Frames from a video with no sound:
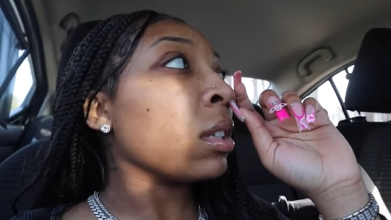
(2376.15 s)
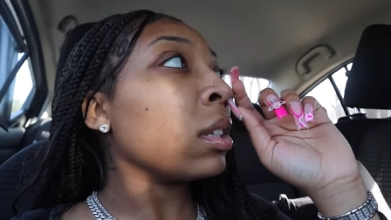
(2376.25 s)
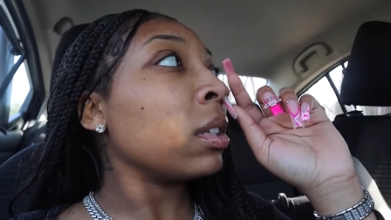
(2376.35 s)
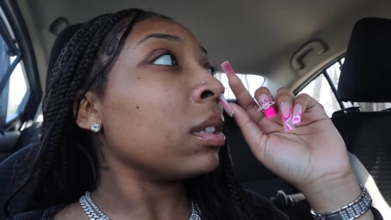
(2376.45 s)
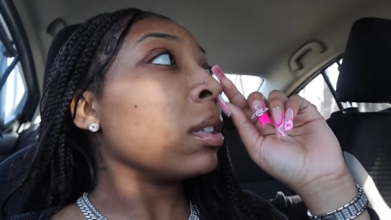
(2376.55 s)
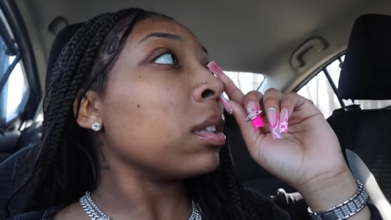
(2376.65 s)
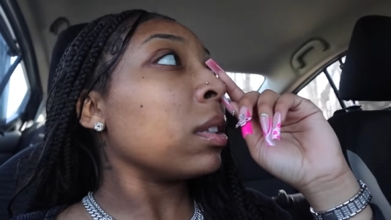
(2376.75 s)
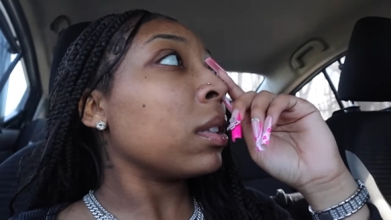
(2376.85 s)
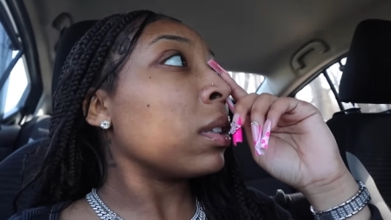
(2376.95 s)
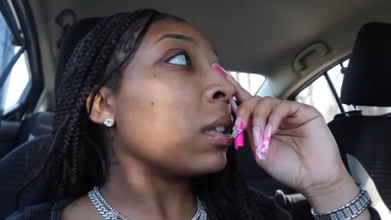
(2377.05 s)
So you don't
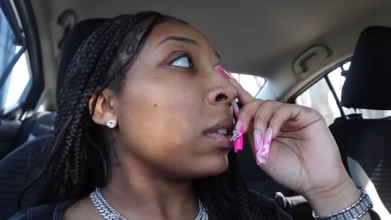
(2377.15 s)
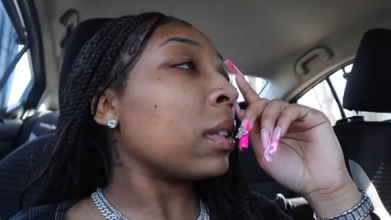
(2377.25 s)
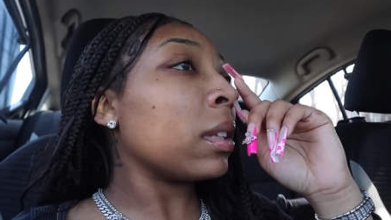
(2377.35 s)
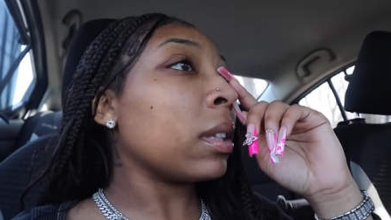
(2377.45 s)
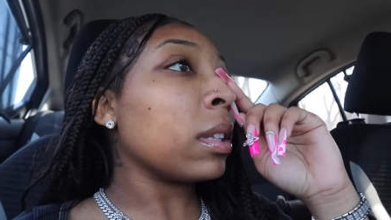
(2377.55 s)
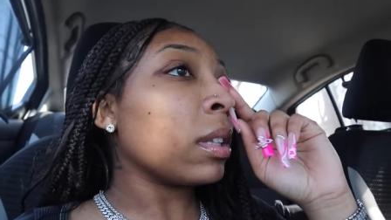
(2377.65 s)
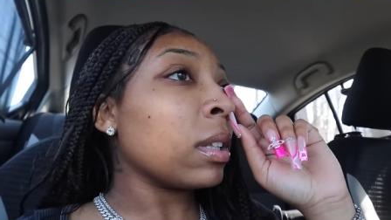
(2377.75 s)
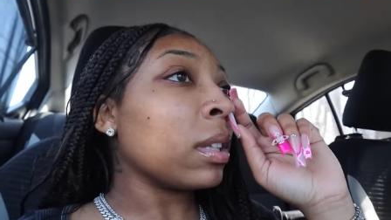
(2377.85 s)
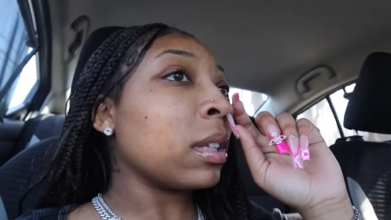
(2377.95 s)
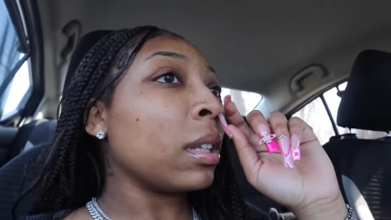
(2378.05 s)
have no other
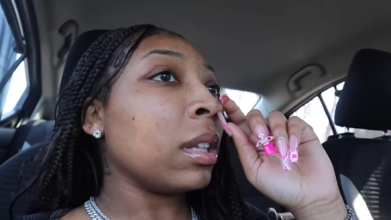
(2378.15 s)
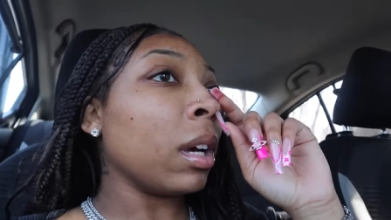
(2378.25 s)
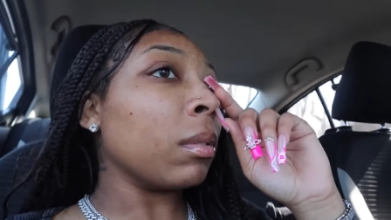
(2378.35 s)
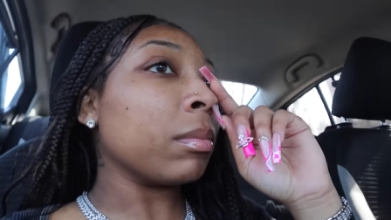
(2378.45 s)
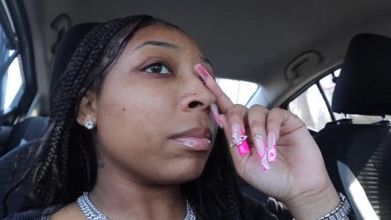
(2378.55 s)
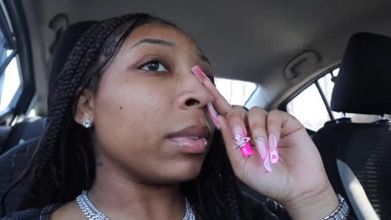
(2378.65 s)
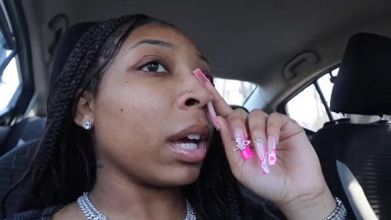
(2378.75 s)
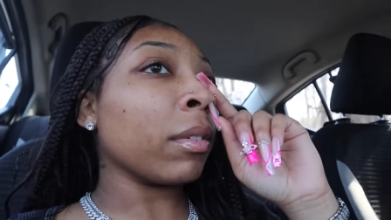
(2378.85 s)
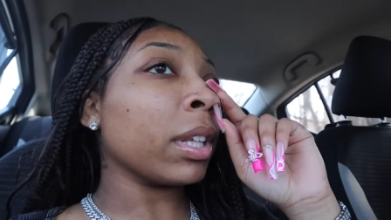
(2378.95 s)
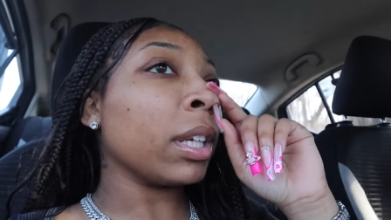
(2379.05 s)
clothes. No,
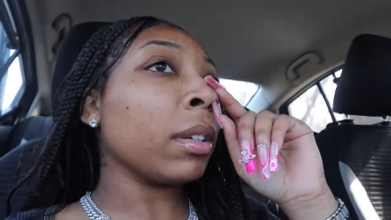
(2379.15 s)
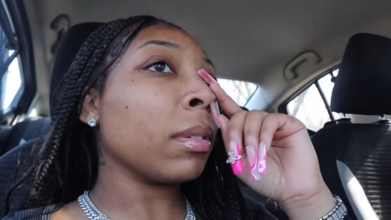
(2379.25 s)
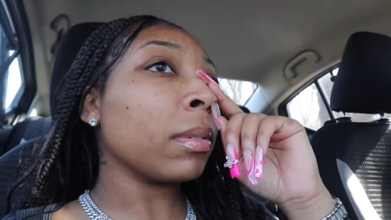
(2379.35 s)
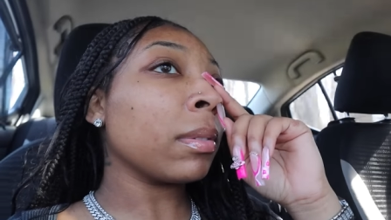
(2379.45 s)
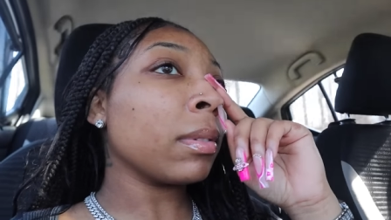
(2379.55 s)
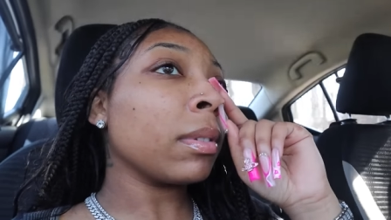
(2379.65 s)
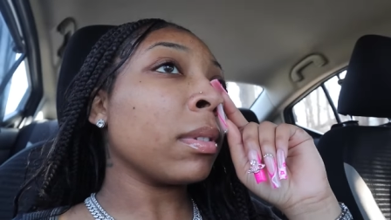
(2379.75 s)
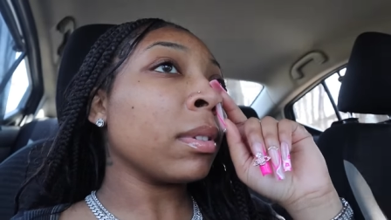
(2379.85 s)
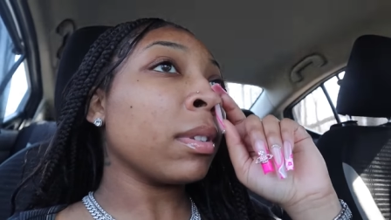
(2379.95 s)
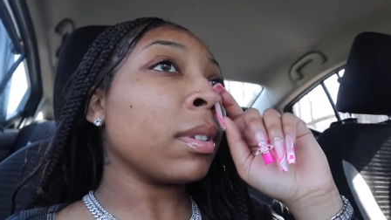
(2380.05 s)
not really. That is
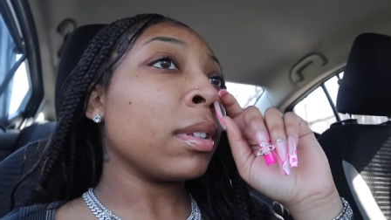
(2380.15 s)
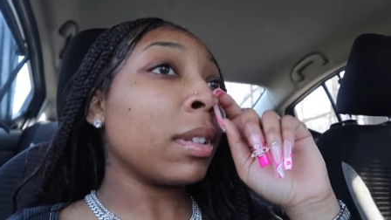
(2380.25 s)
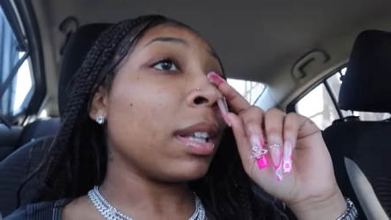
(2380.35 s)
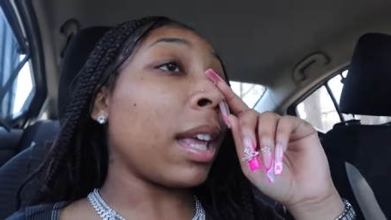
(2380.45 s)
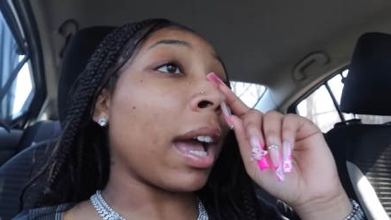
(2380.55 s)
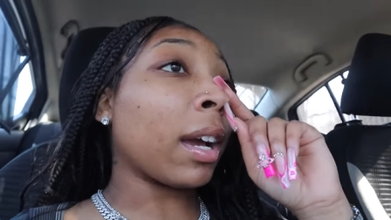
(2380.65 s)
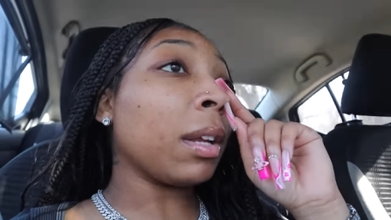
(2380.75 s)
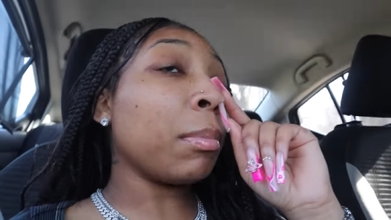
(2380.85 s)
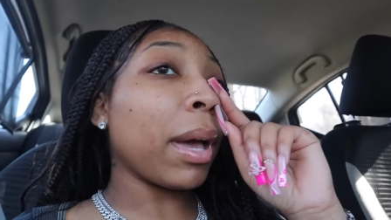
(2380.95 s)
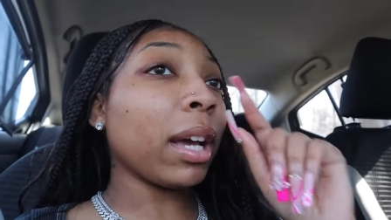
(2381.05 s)
crazy yeah, I
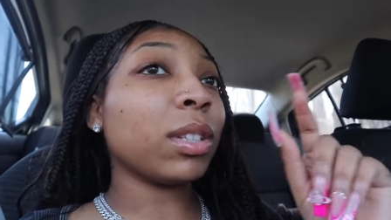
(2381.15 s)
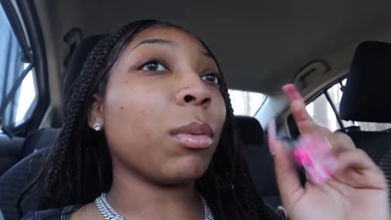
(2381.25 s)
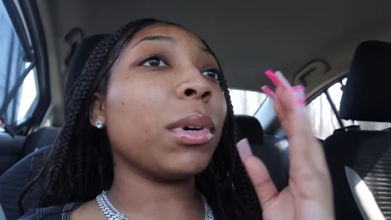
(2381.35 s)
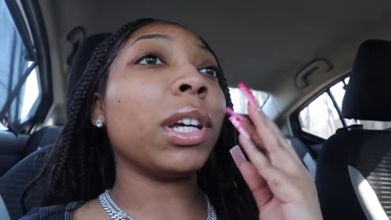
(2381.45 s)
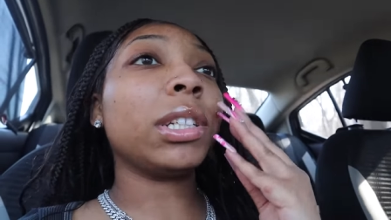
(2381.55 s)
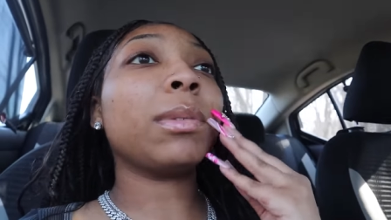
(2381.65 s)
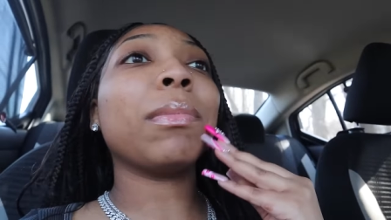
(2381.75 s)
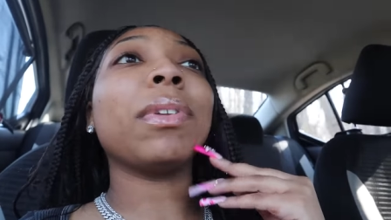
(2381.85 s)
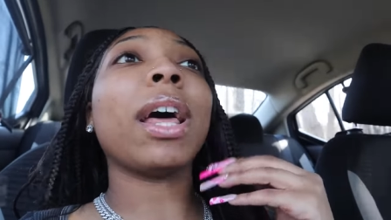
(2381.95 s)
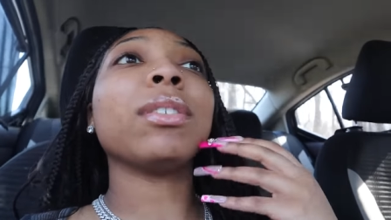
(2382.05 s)
couldn't pack so much.
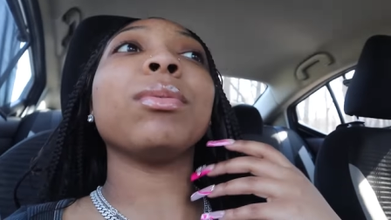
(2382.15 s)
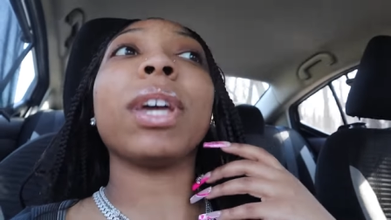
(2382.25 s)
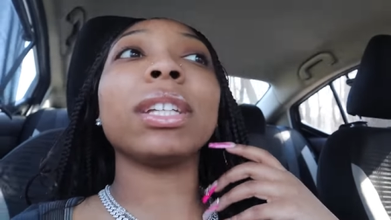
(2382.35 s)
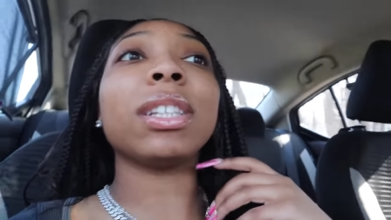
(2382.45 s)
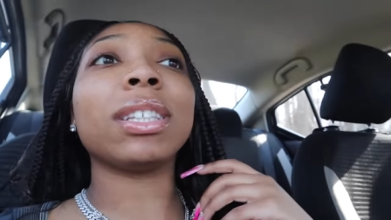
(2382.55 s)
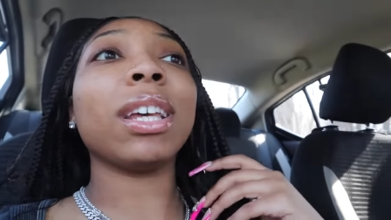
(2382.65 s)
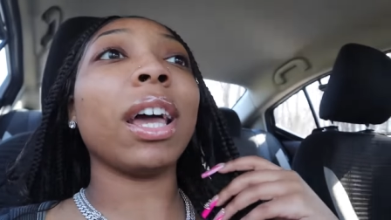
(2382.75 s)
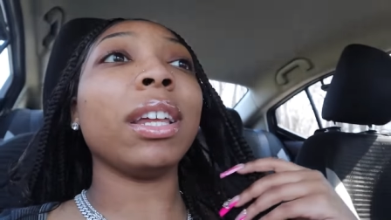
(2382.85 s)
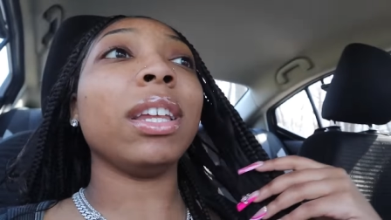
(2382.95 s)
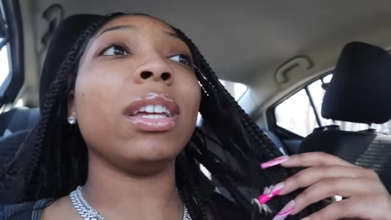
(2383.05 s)
That suitcase is
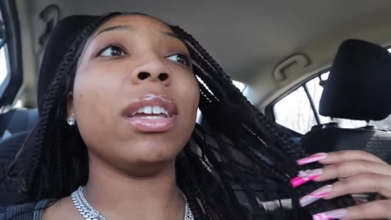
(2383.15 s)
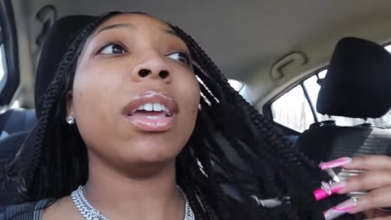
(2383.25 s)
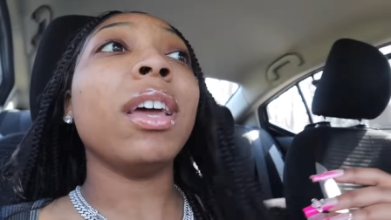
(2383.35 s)
tiny.